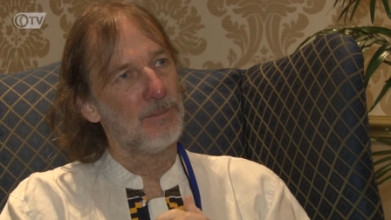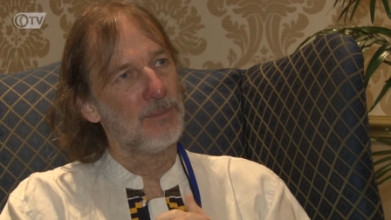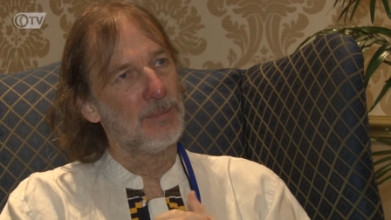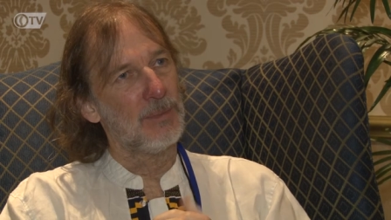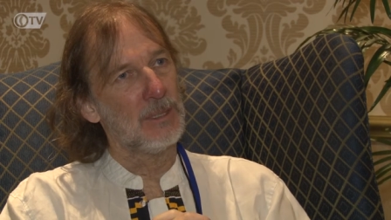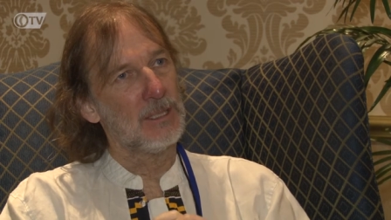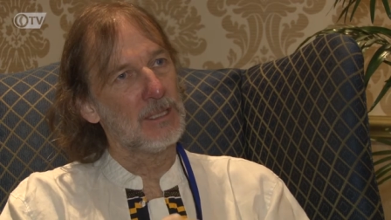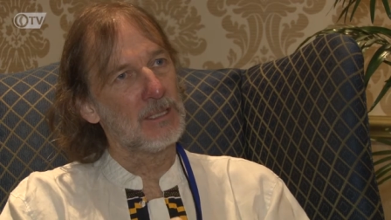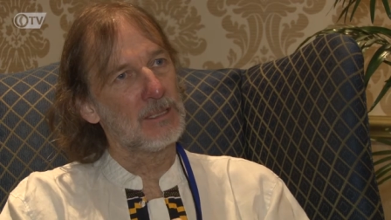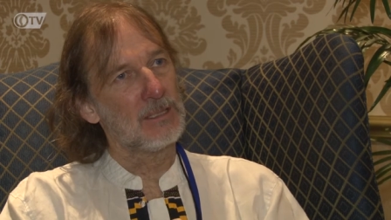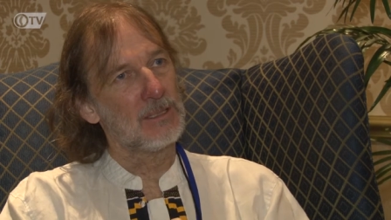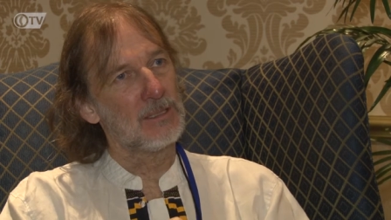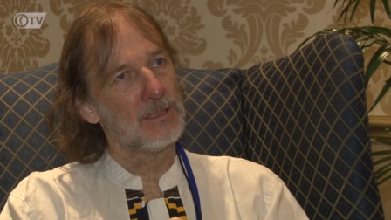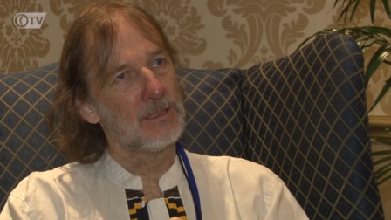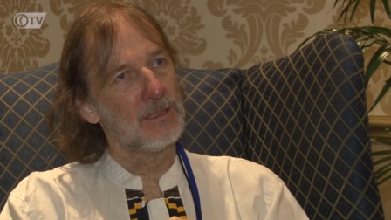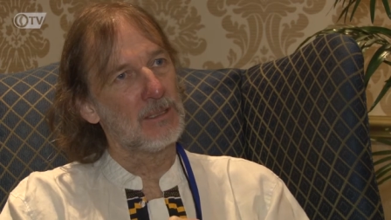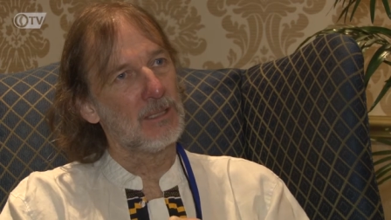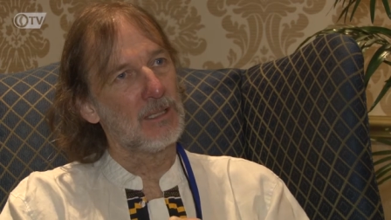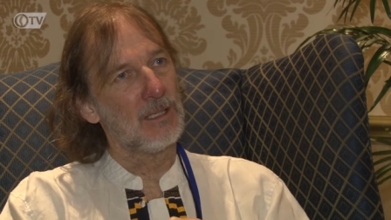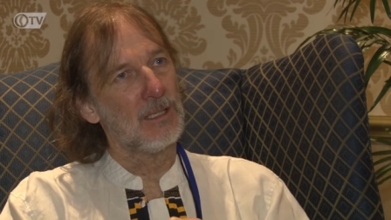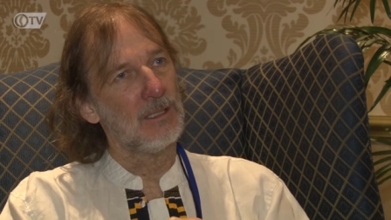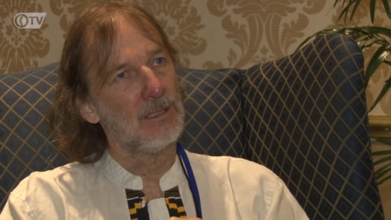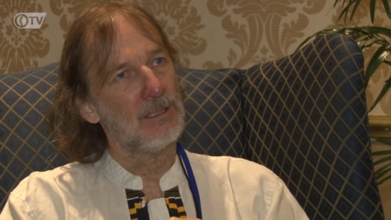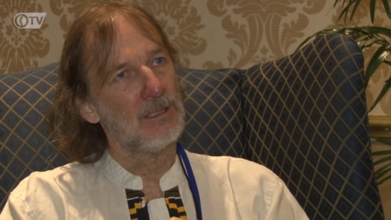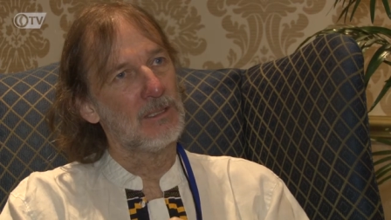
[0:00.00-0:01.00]
But
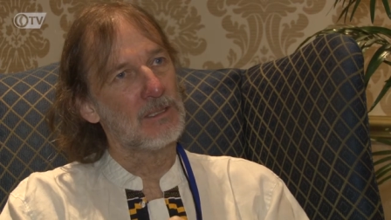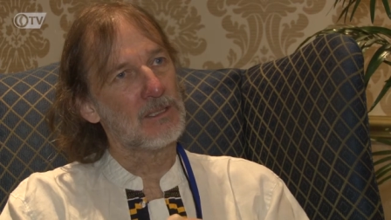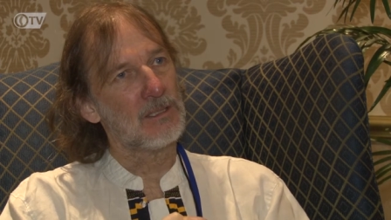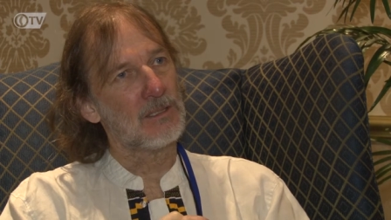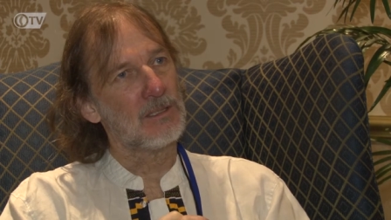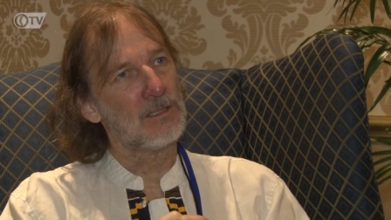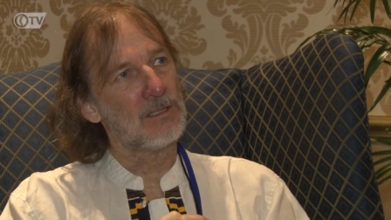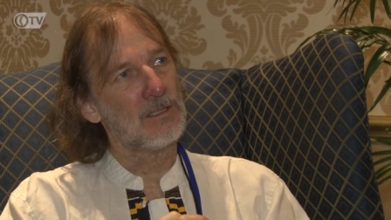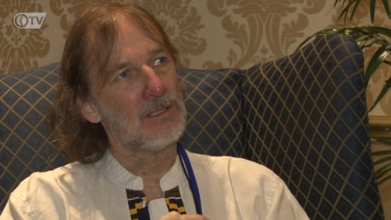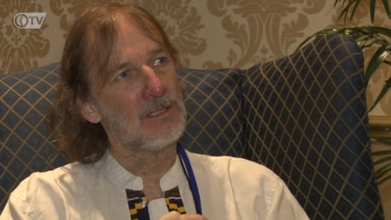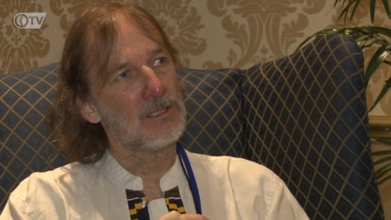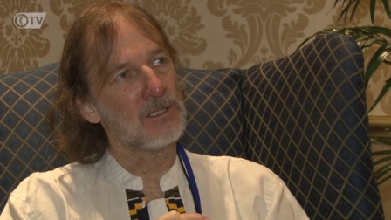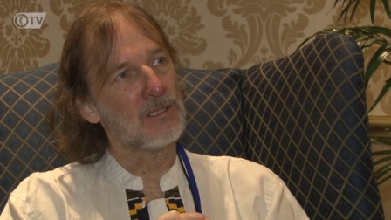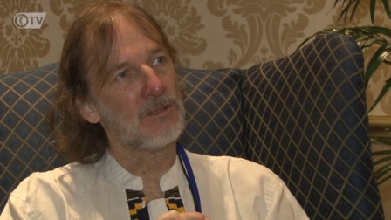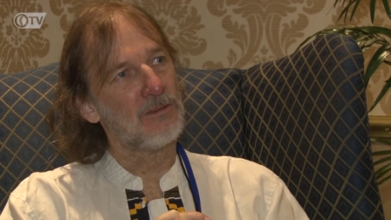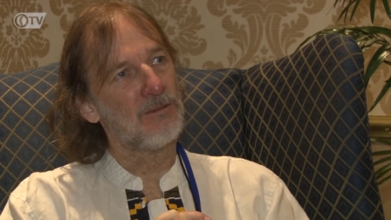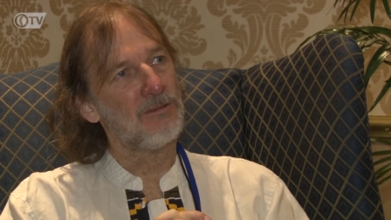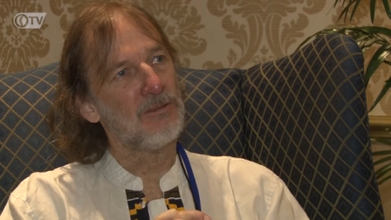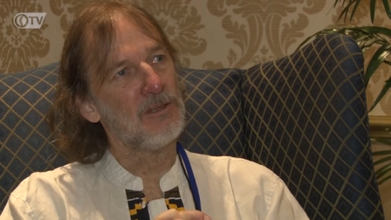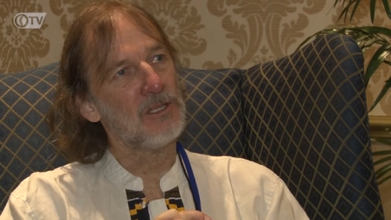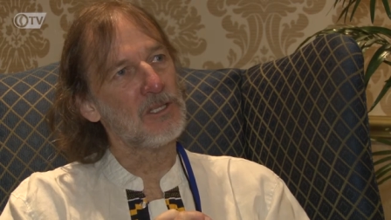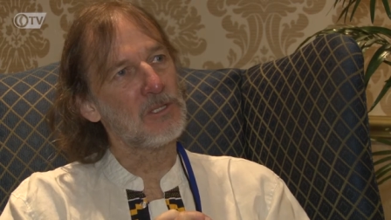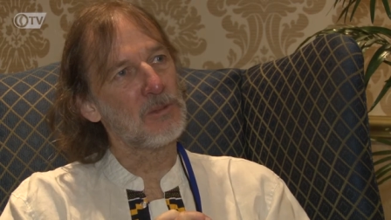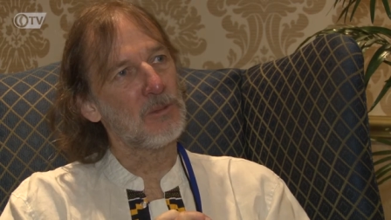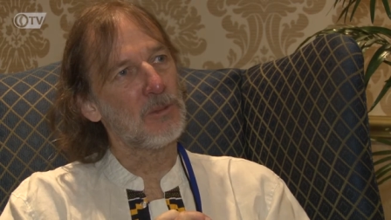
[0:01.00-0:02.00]
is it, is it
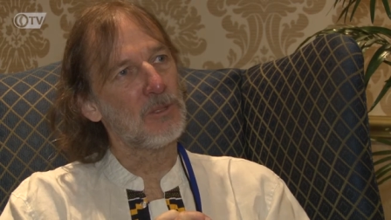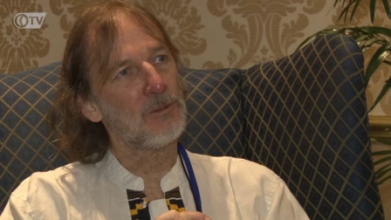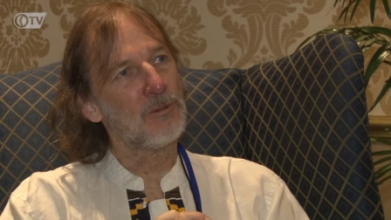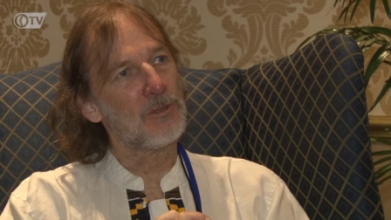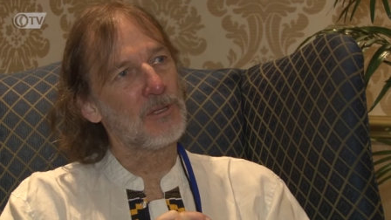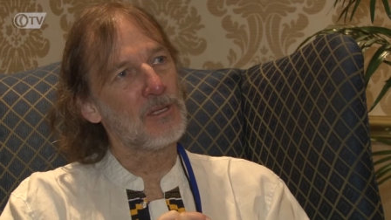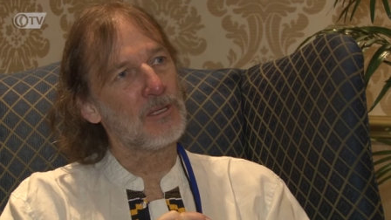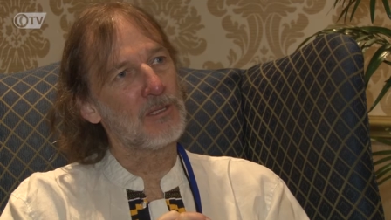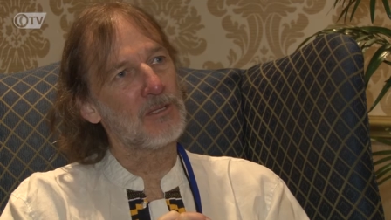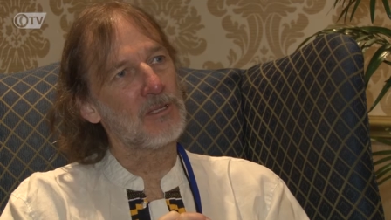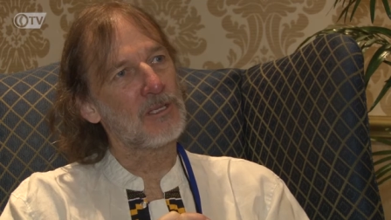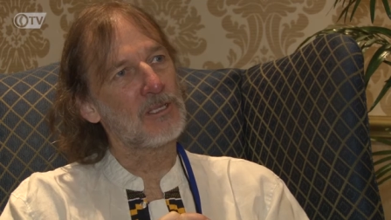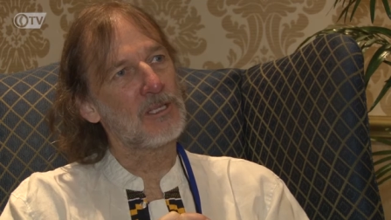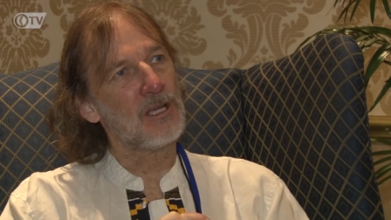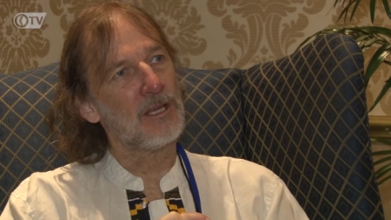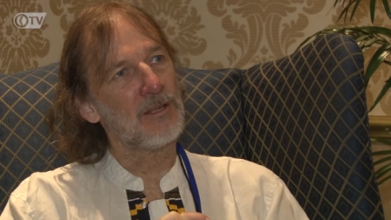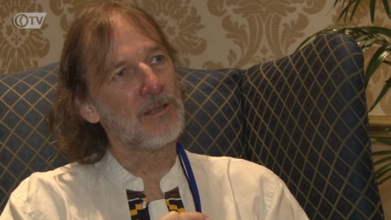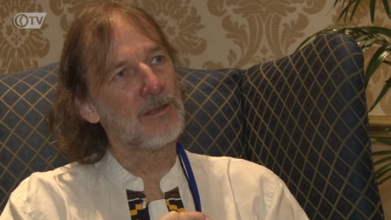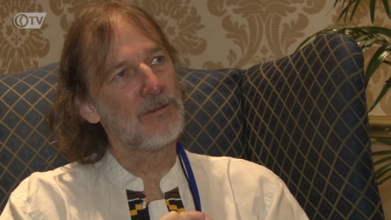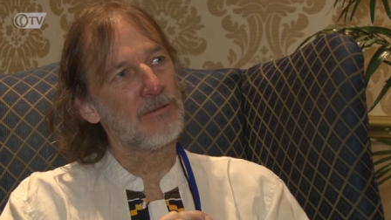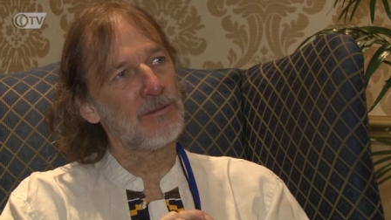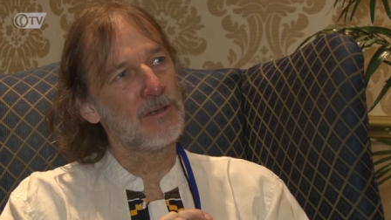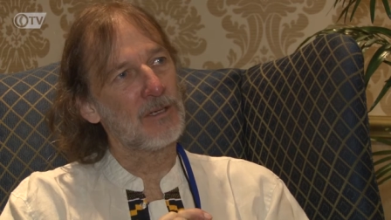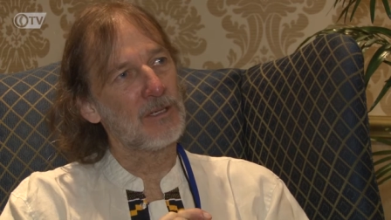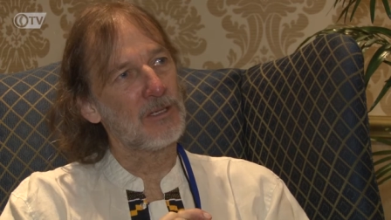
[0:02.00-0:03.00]
feasible within the South
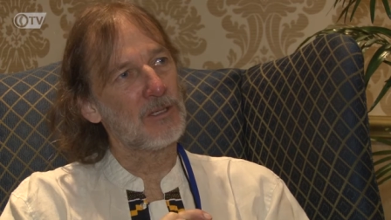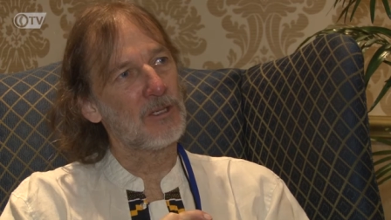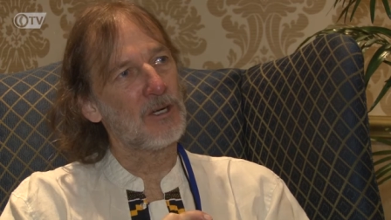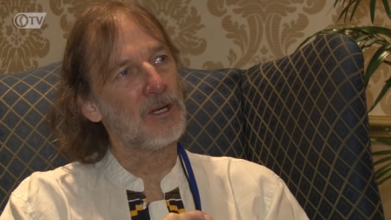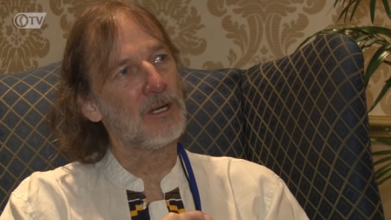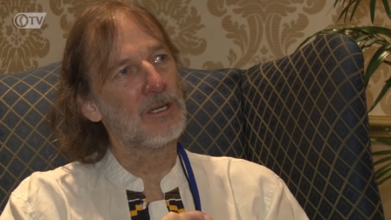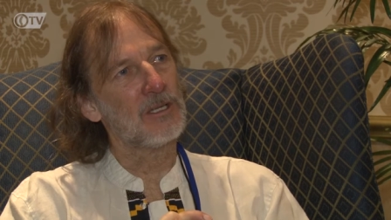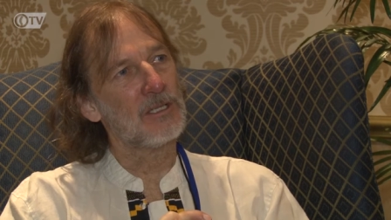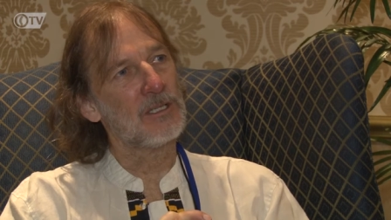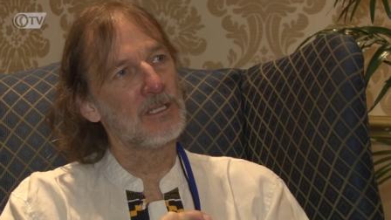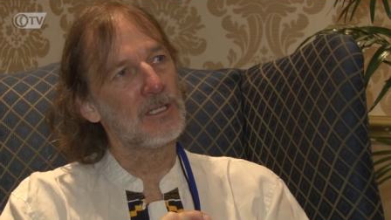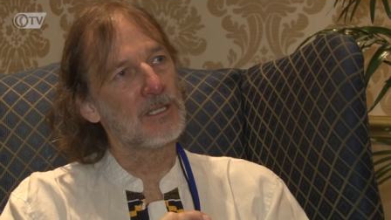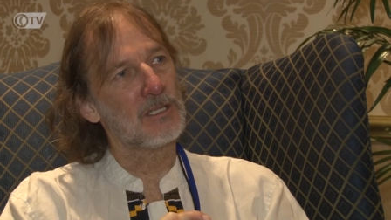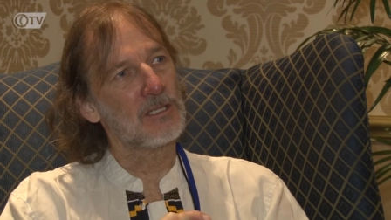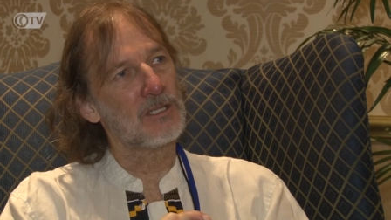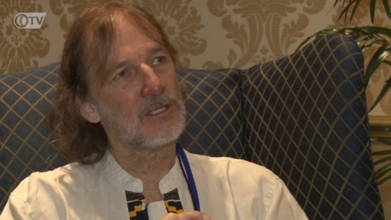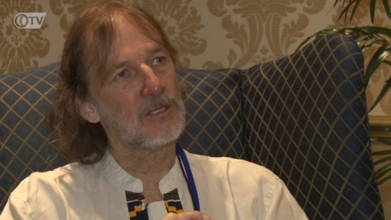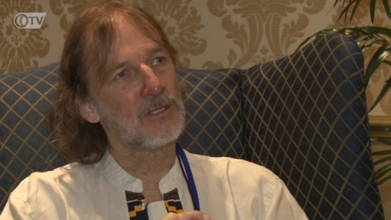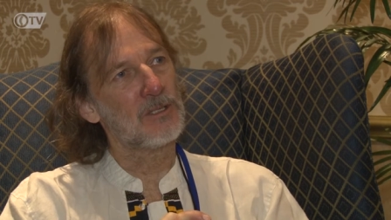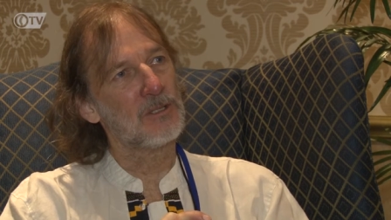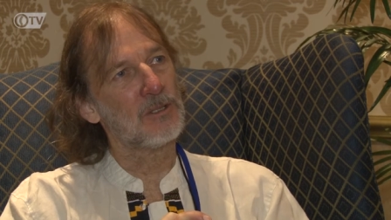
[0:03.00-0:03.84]
African context